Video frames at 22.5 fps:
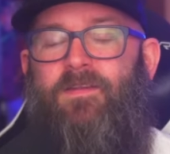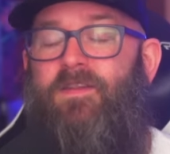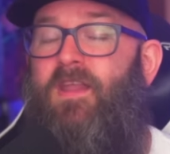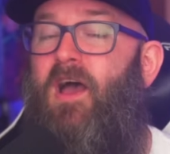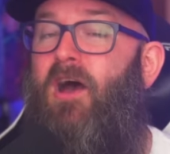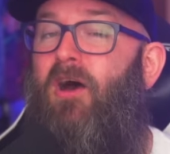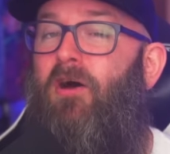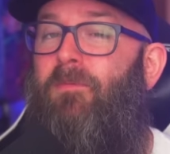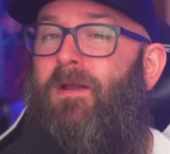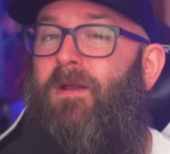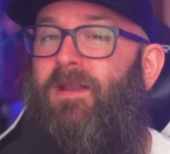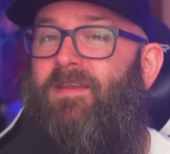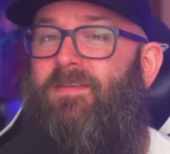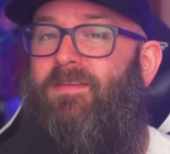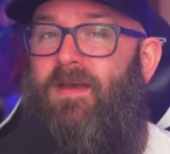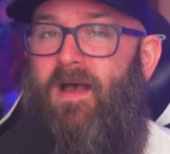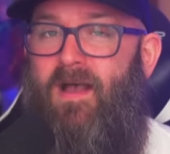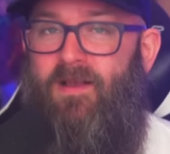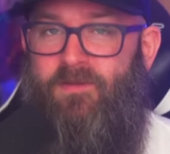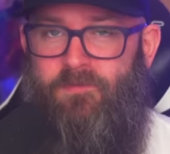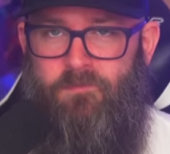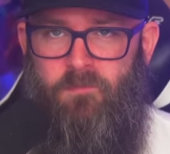Nobody
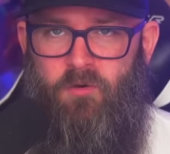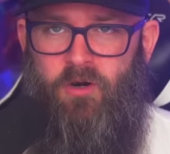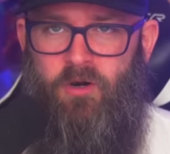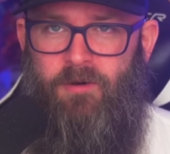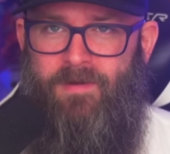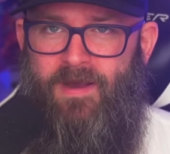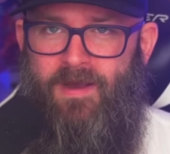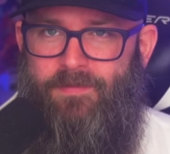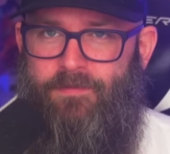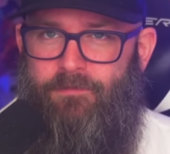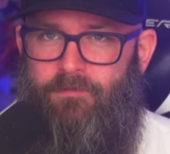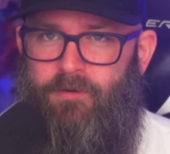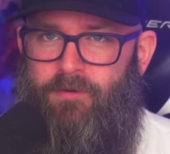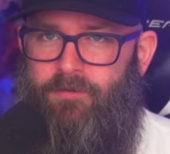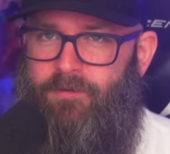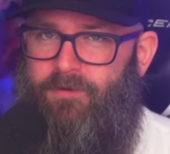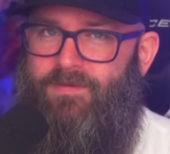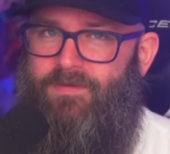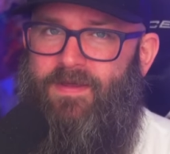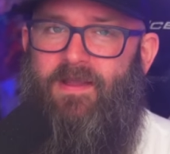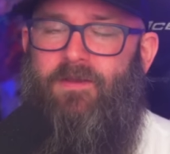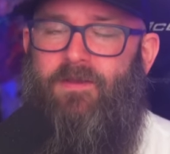talks more about the
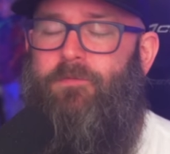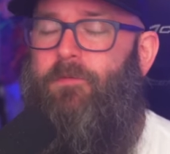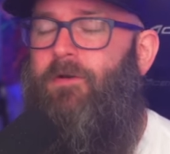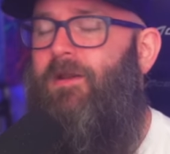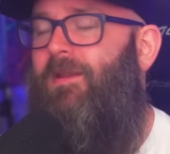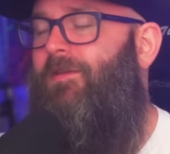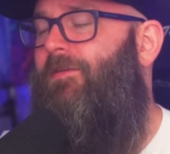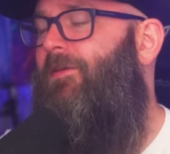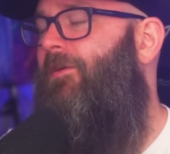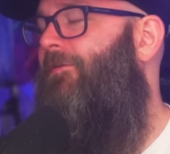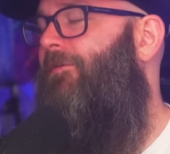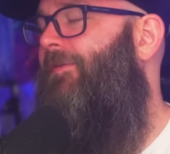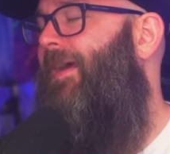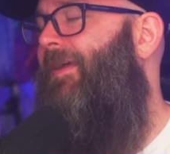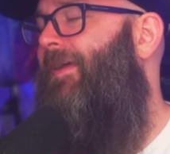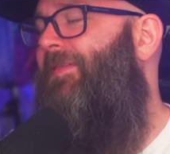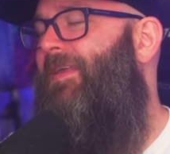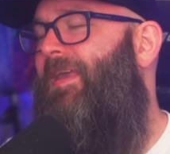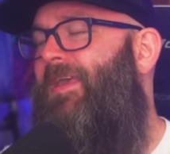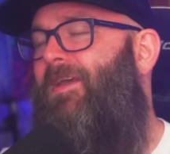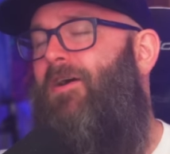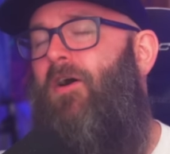Ruger 10/22
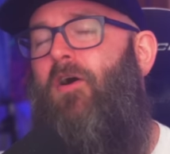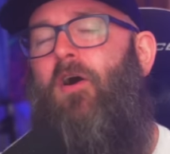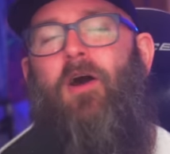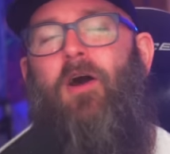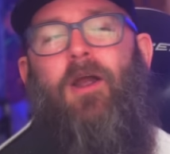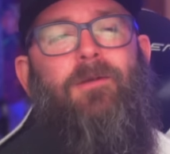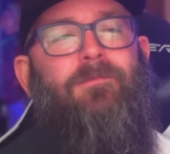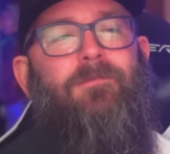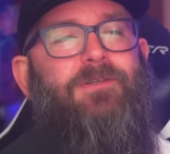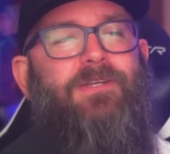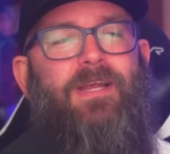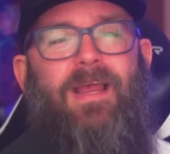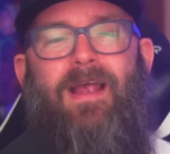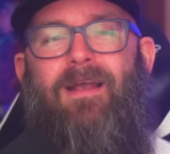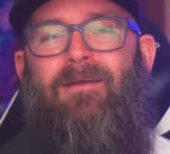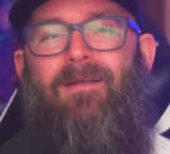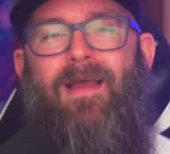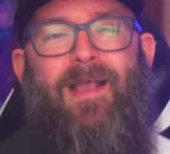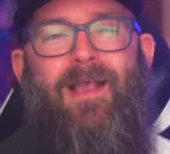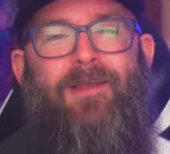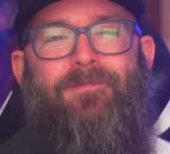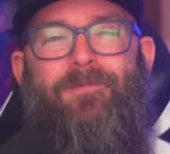than the
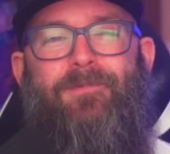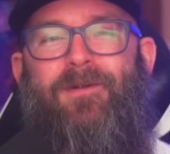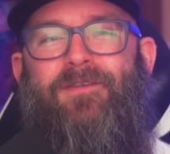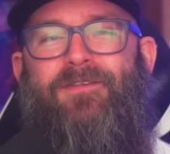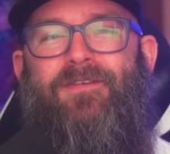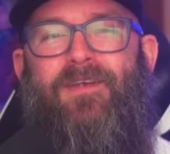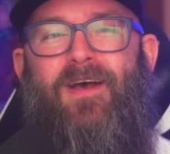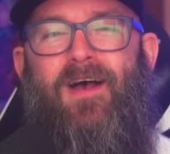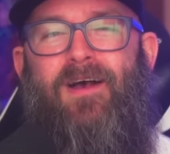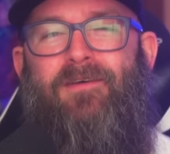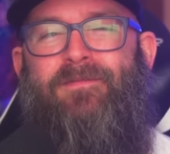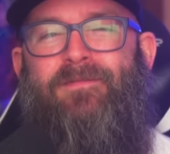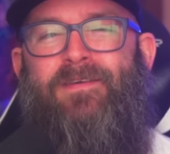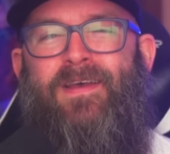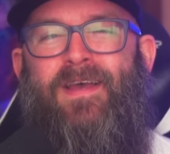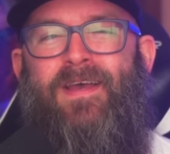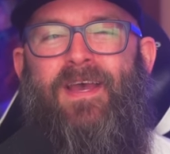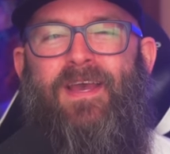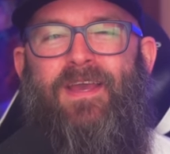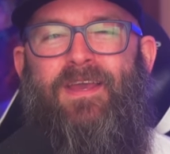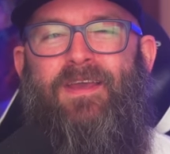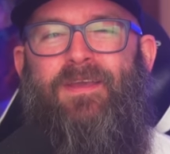armchair experts of
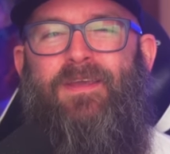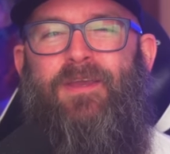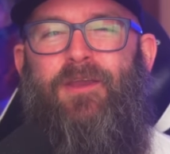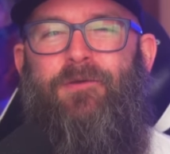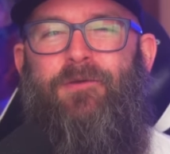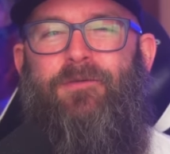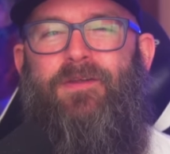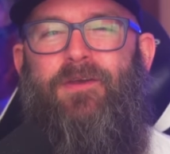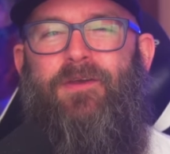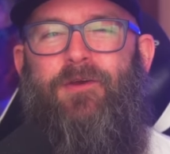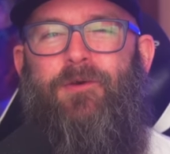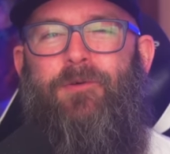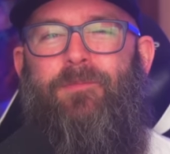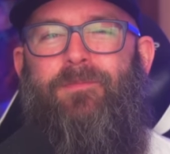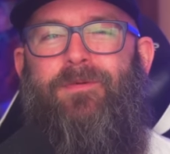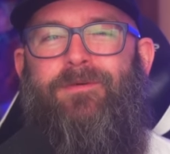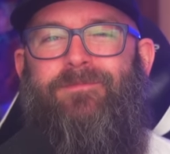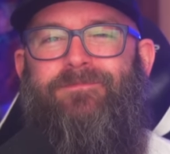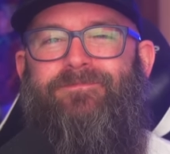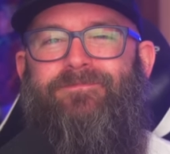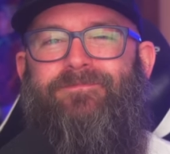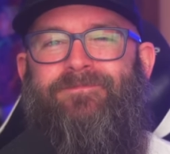
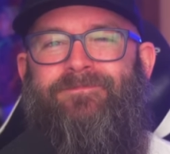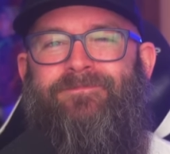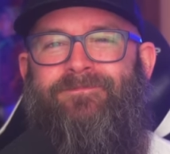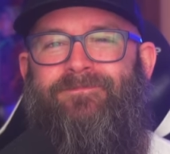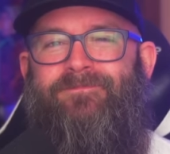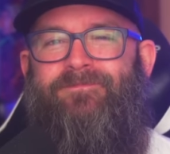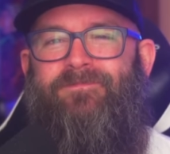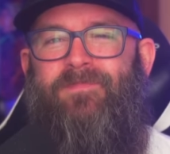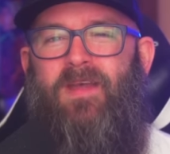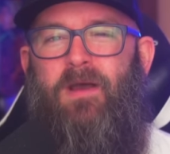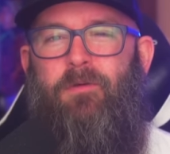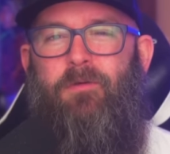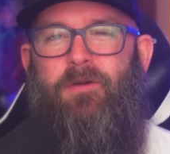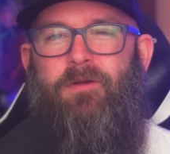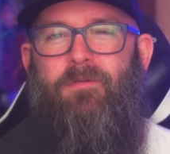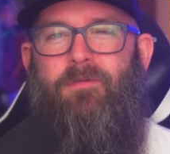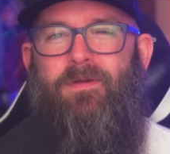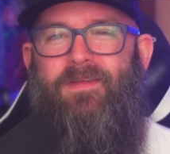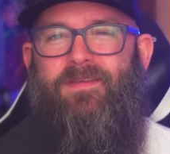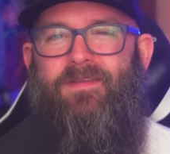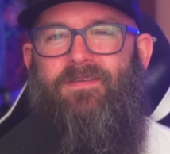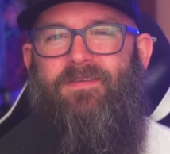YouTube. I wonder
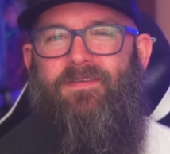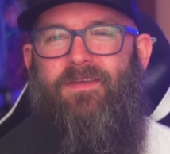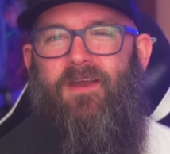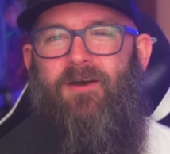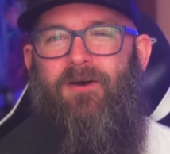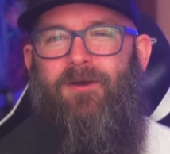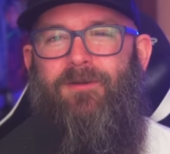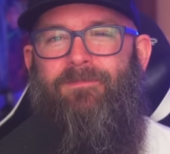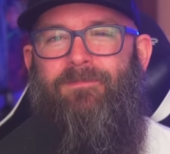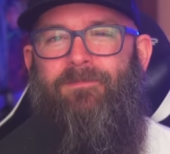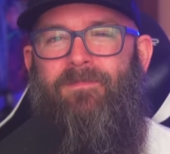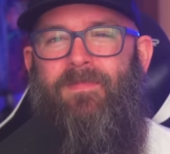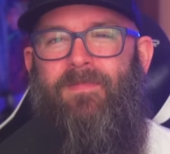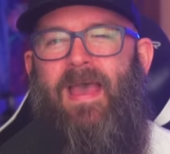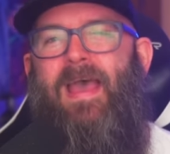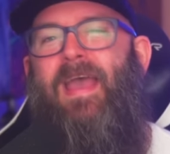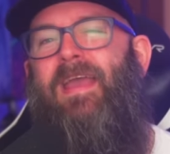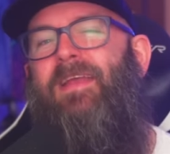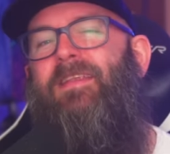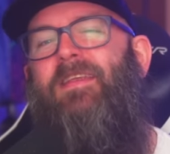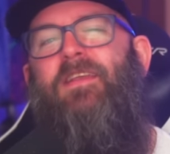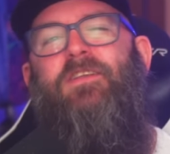where this is going.
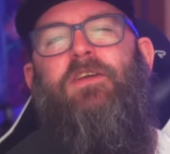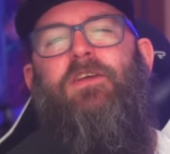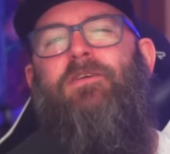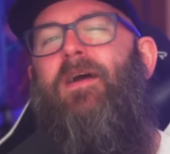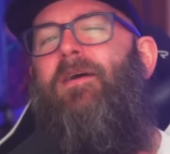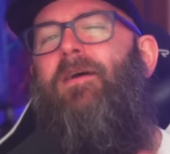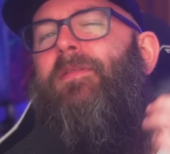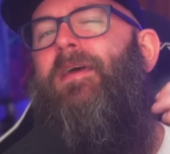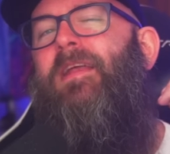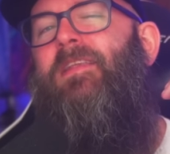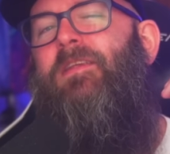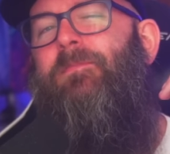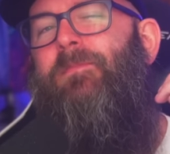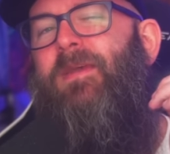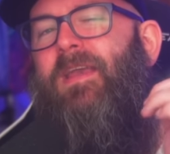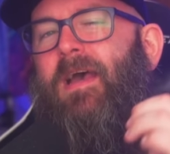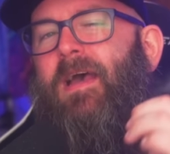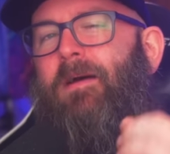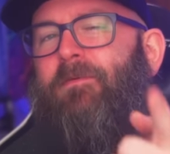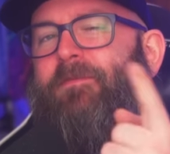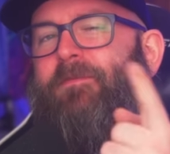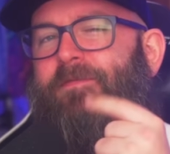Hey, did you know that to
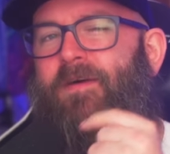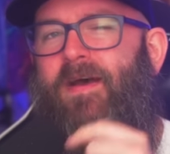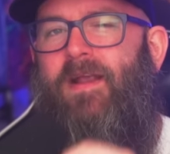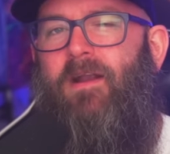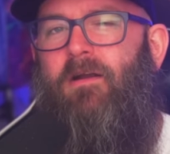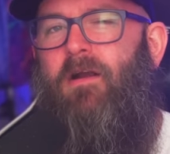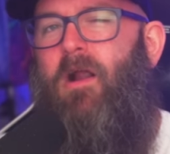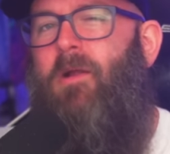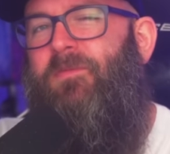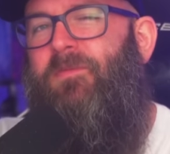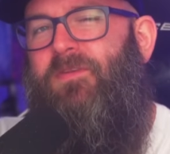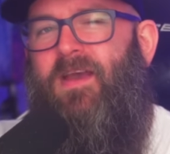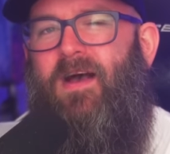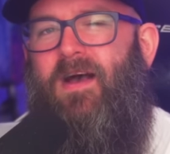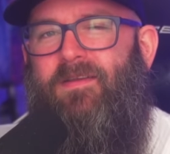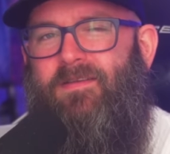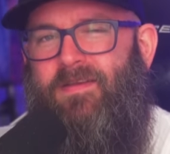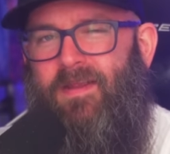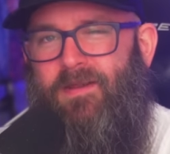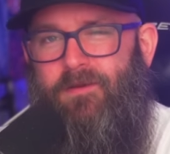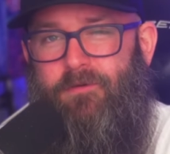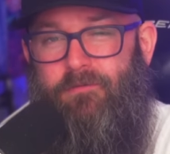become a firearms
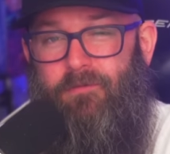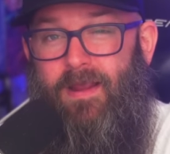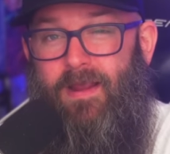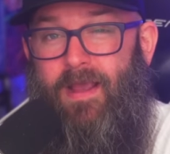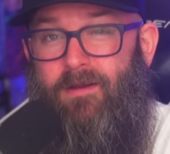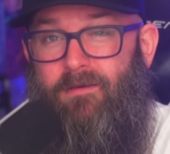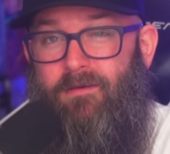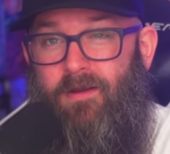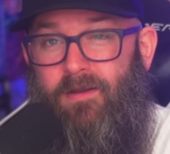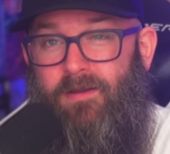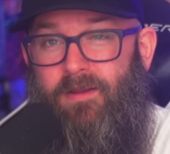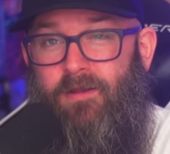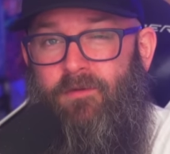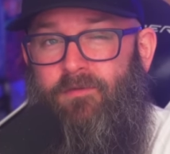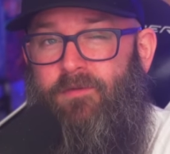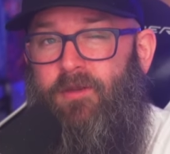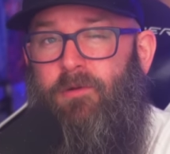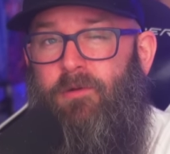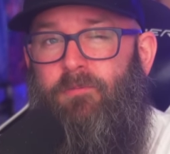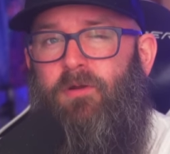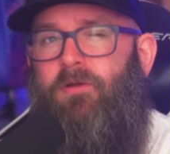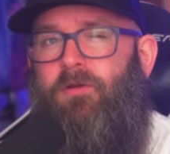content creator on
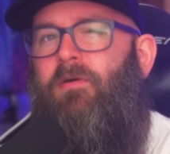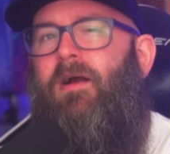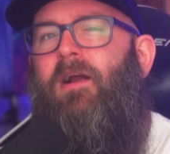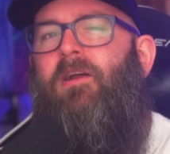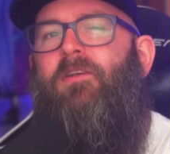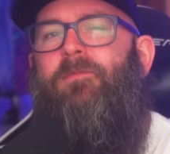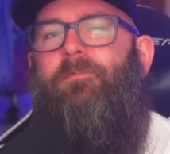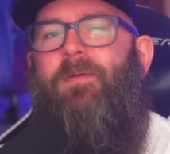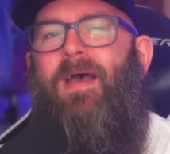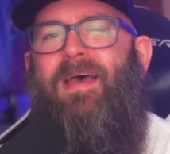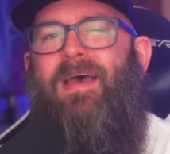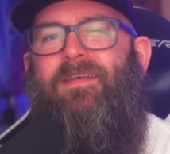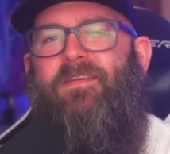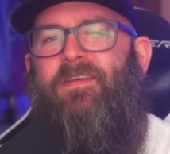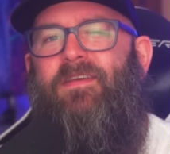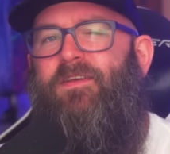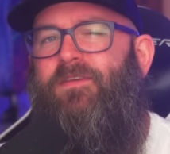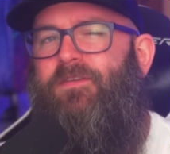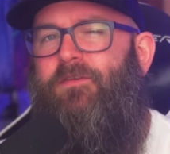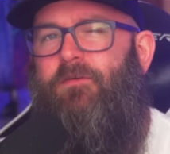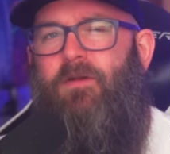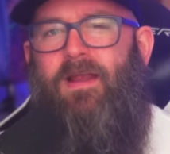YouTube requires passing
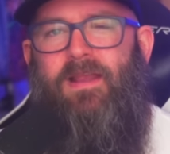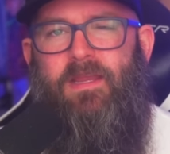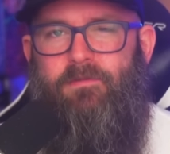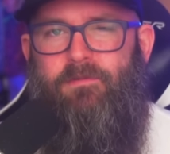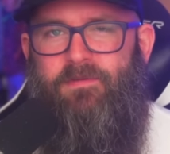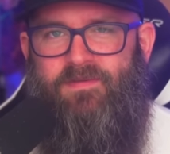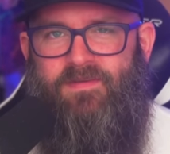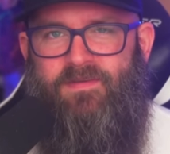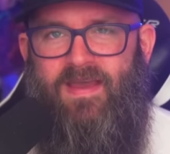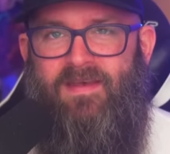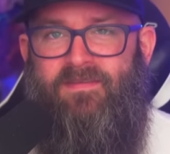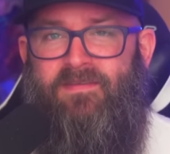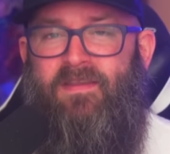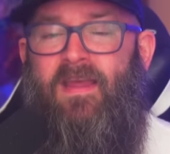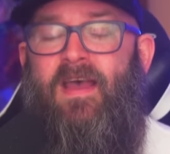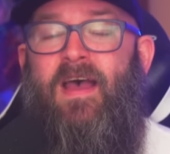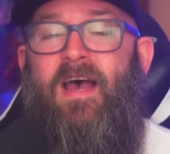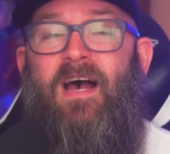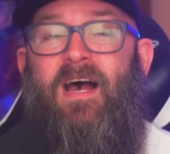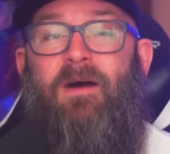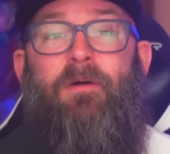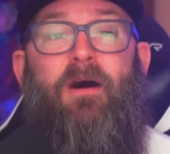a strenuous test
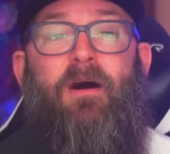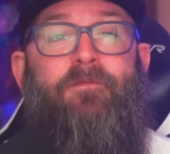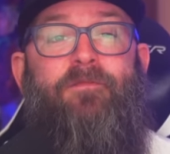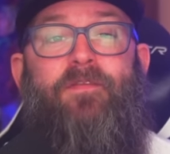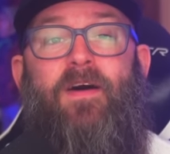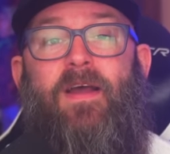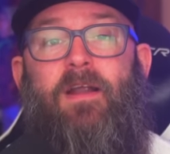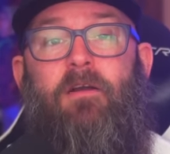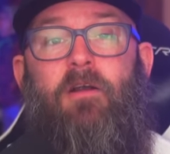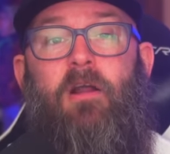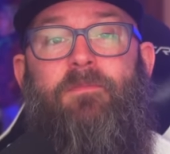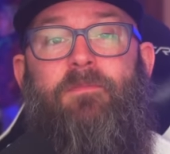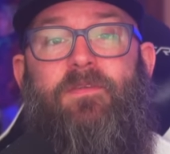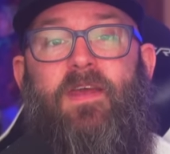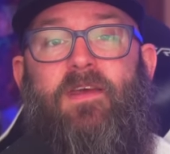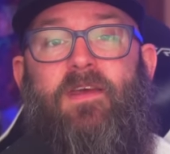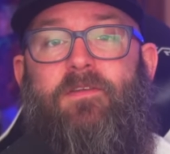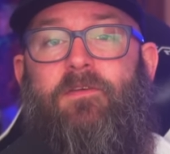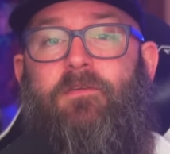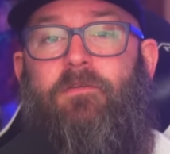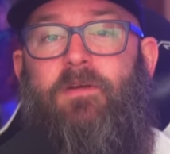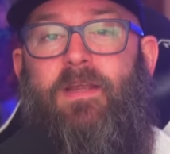about firearms
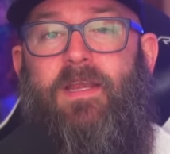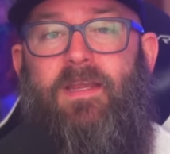history,